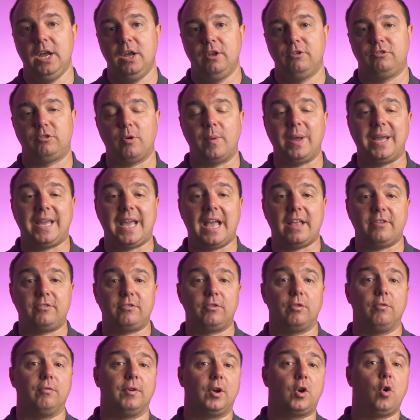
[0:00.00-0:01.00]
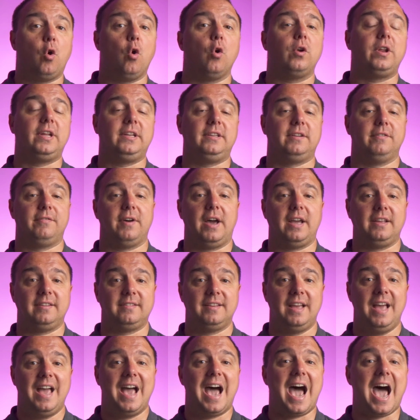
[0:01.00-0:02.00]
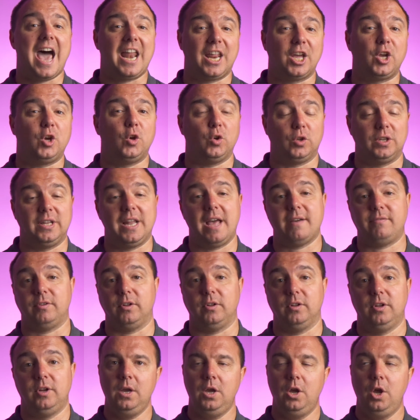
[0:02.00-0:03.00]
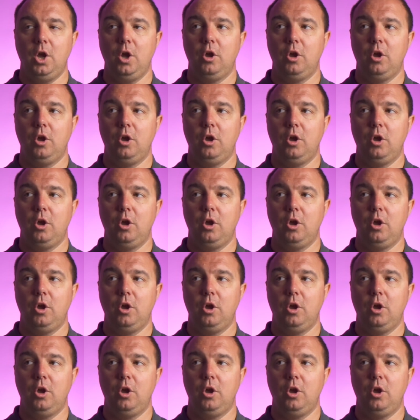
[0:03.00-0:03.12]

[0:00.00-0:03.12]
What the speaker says: so it gets to the recording device at a good level.